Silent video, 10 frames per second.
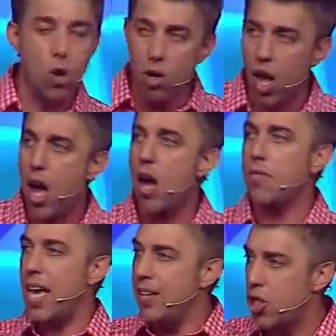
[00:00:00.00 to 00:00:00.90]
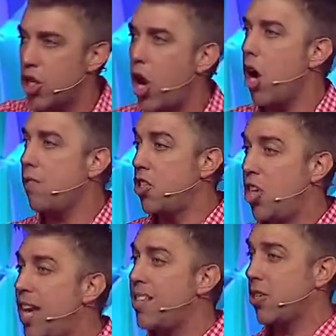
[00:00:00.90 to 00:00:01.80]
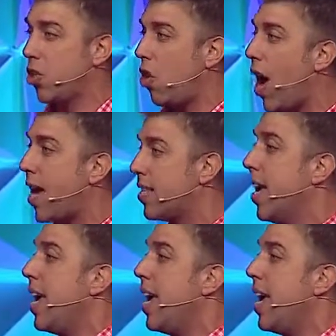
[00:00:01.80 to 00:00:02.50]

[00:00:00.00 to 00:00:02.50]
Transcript: who loves and serves Jesus Christ.